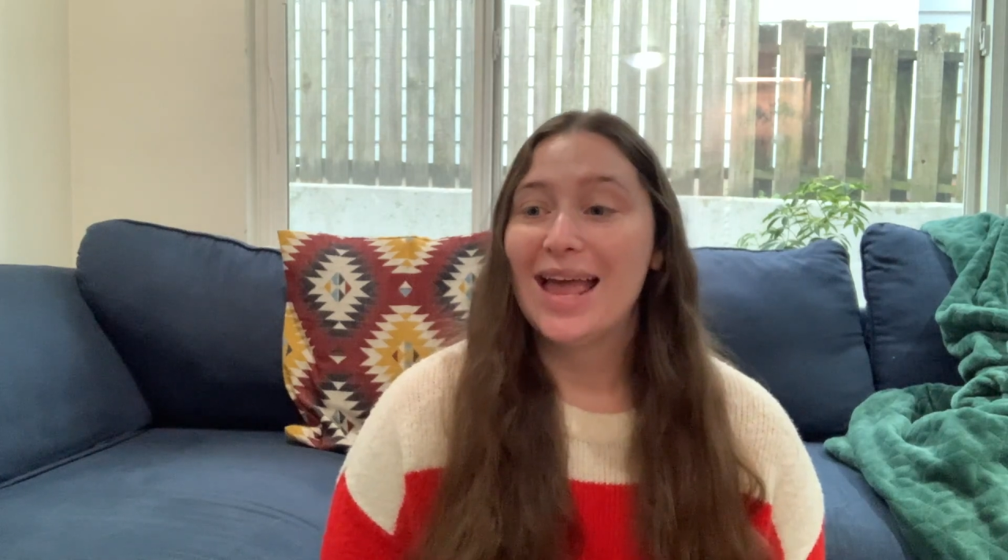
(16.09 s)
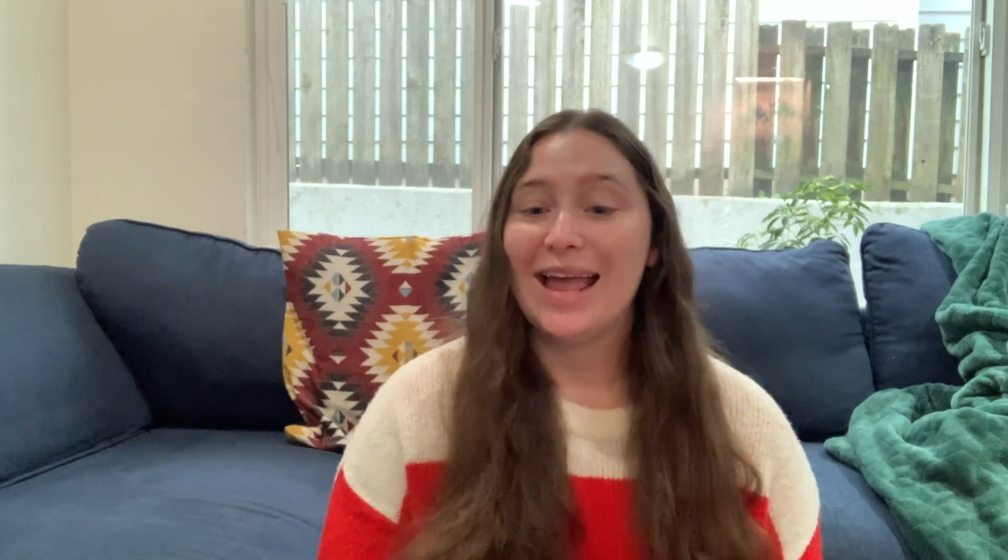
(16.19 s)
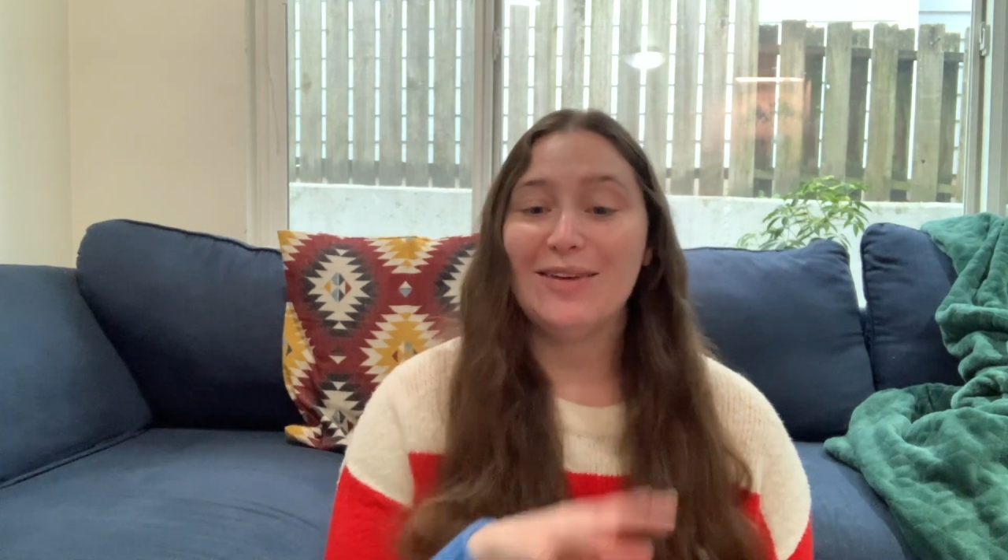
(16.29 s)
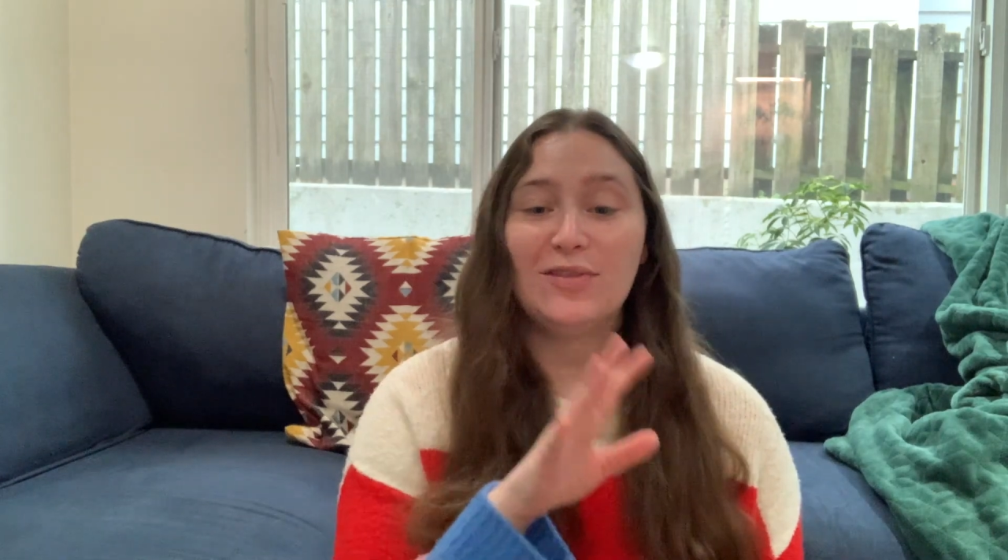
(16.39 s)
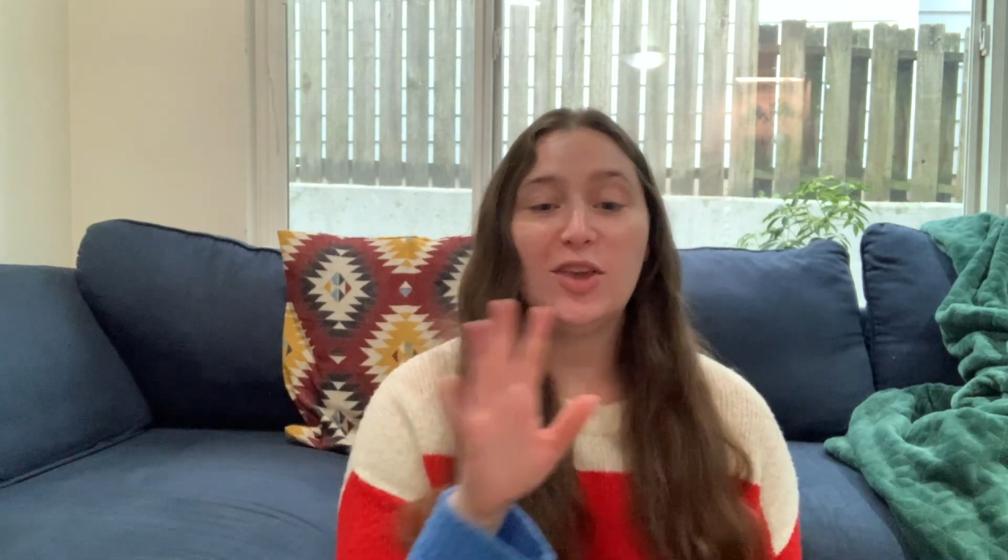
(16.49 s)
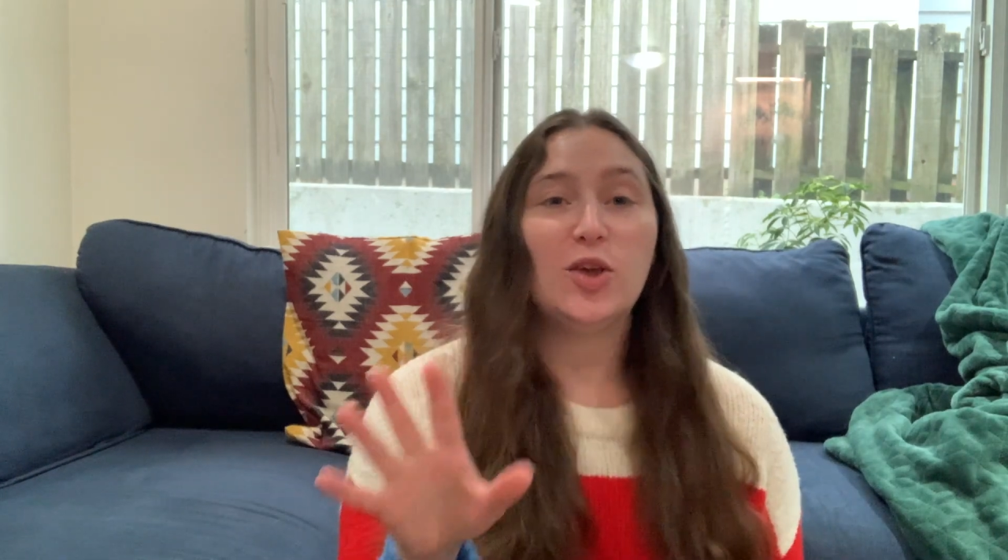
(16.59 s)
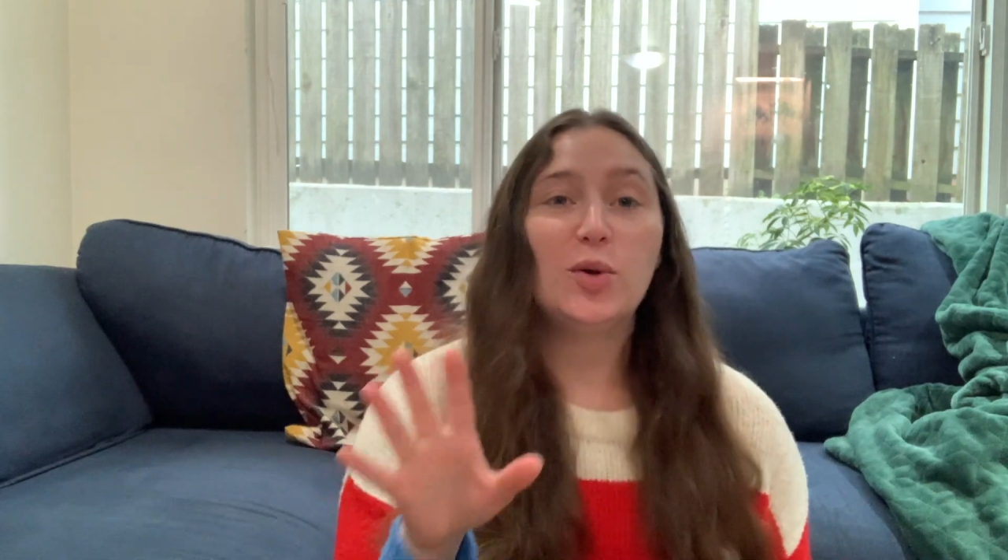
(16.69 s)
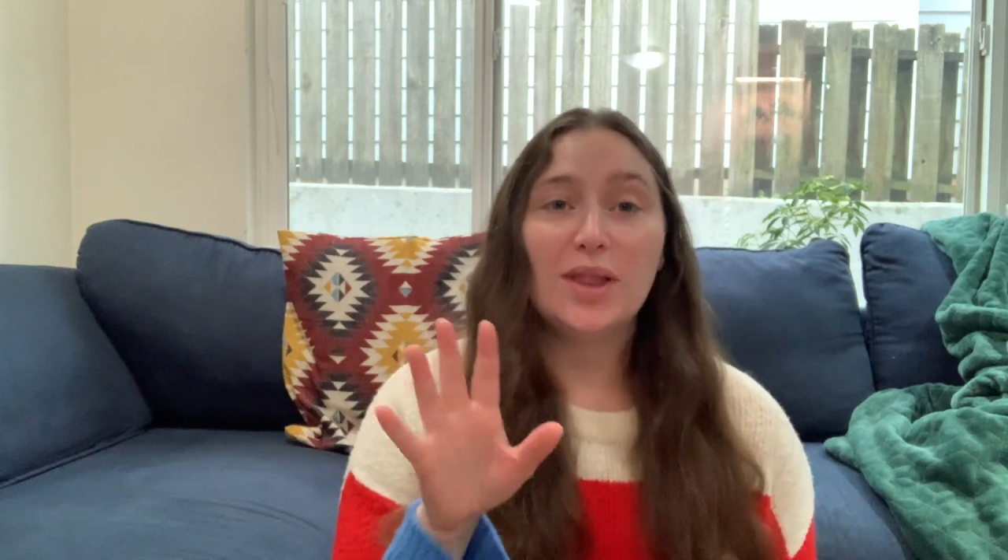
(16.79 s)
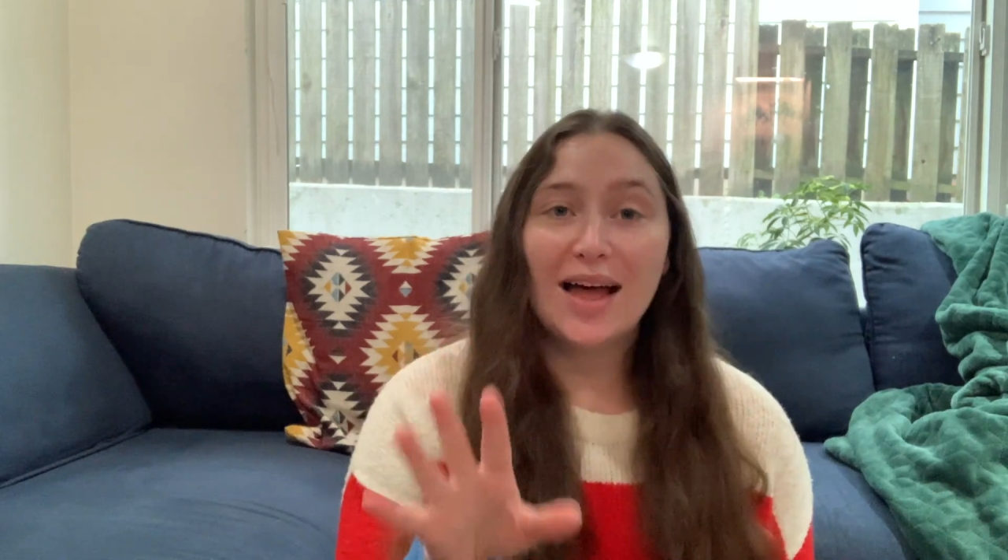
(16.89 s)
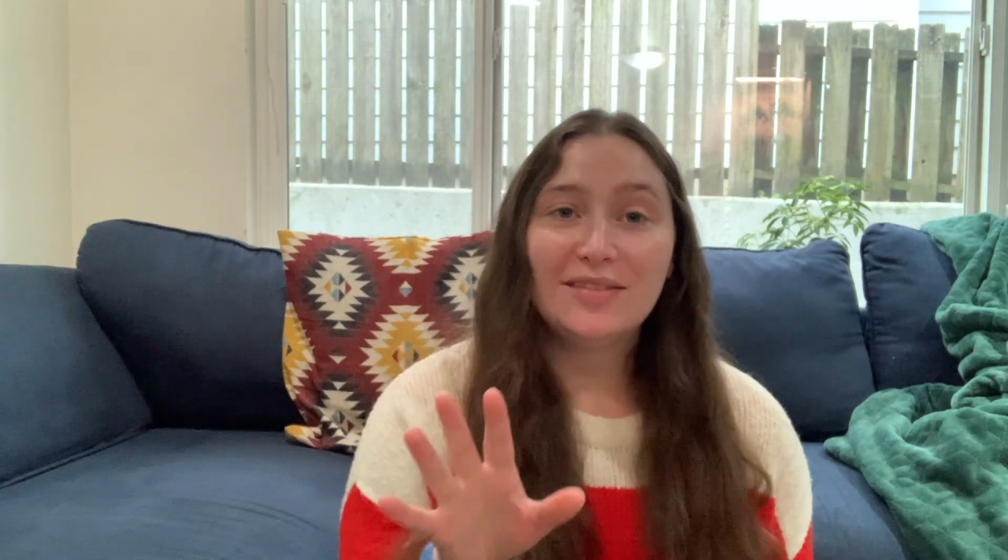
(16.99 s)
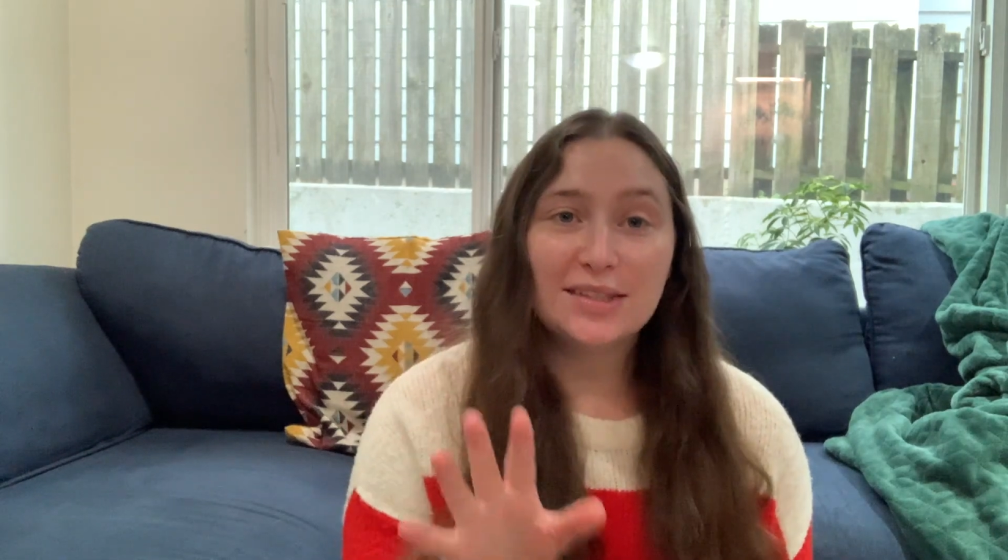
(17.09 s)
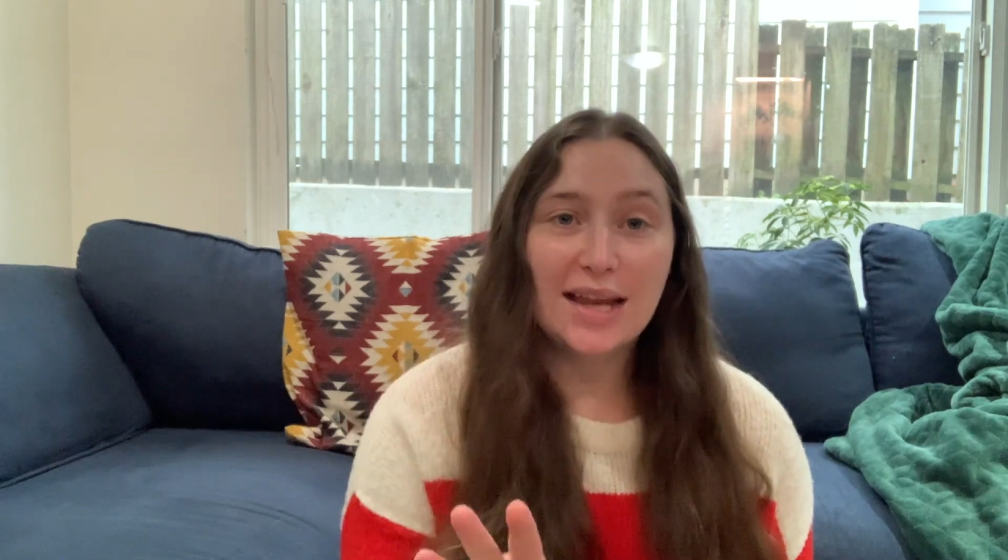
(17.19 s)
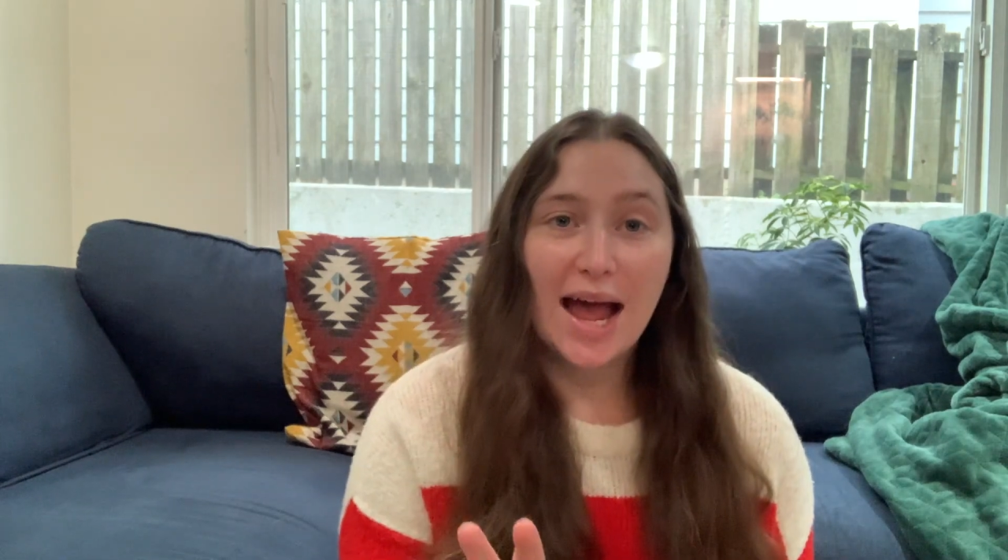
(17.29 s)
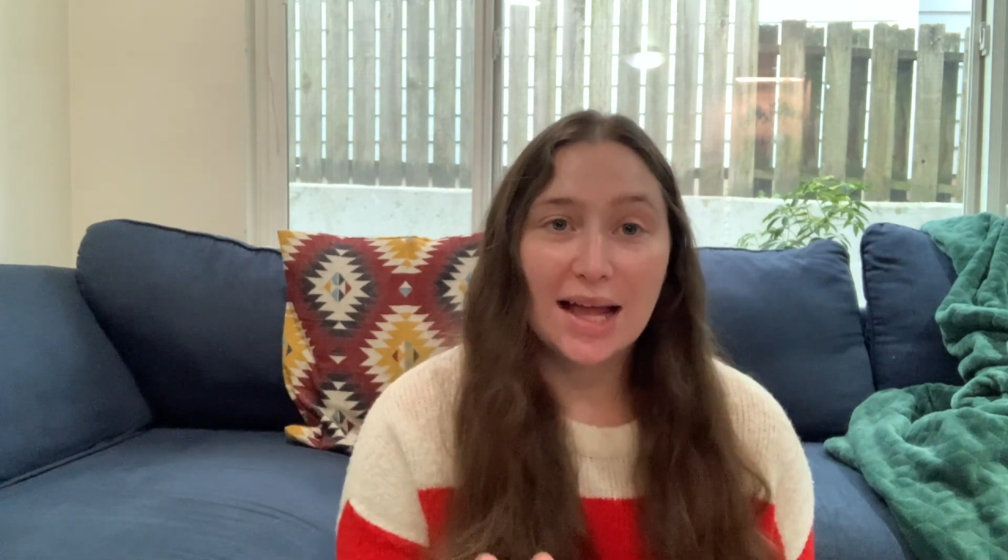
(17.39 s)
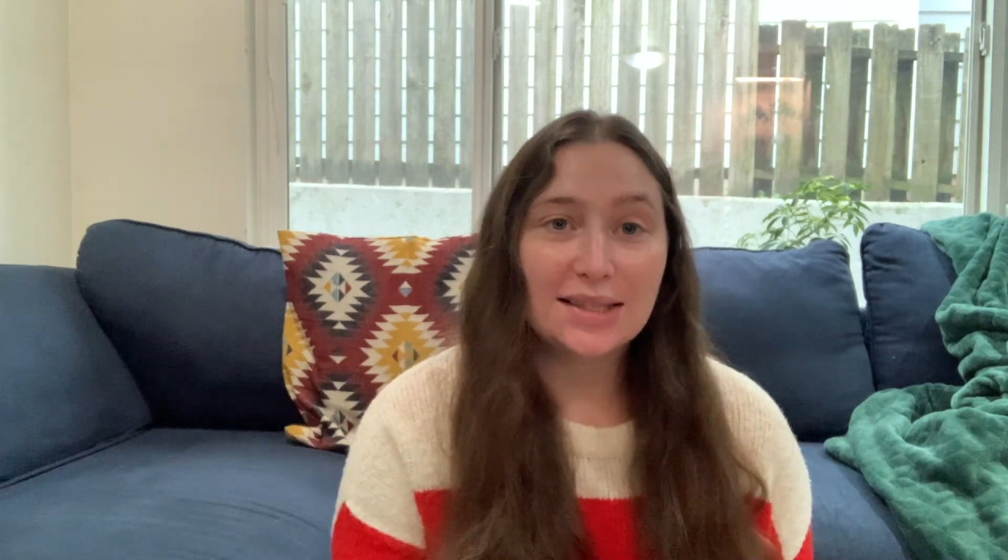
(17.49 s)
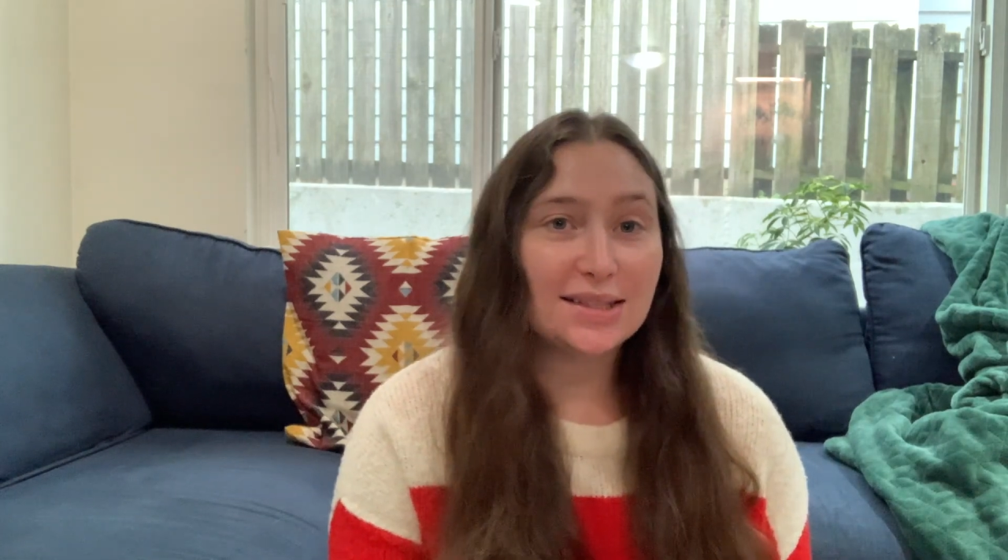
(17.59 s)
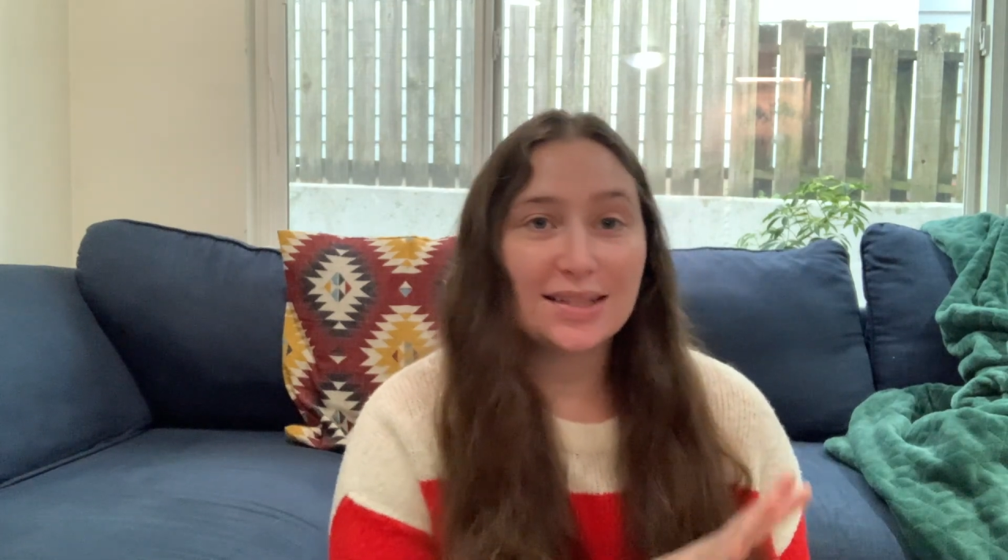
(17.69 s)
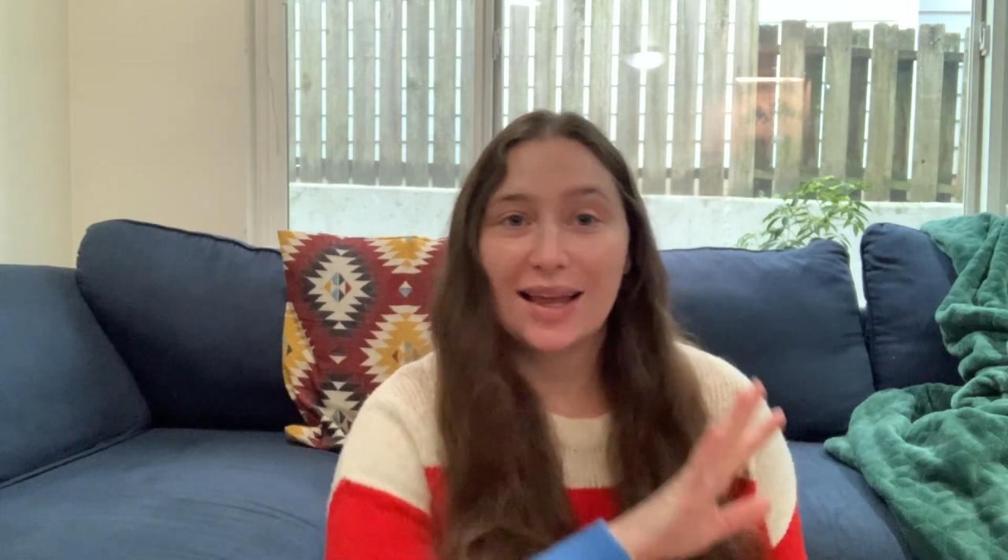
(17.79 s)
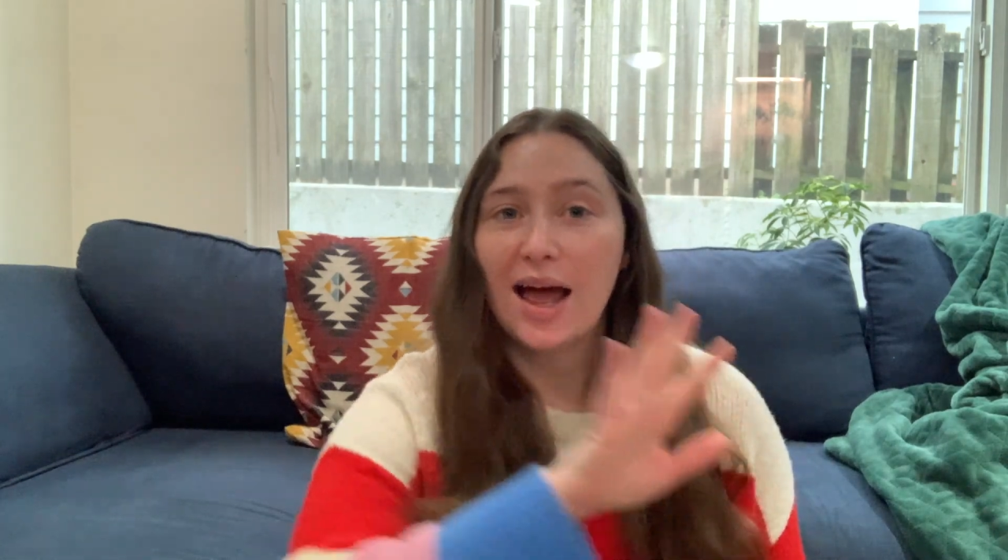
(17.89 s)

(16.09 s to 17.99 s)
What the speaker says: If you love stats,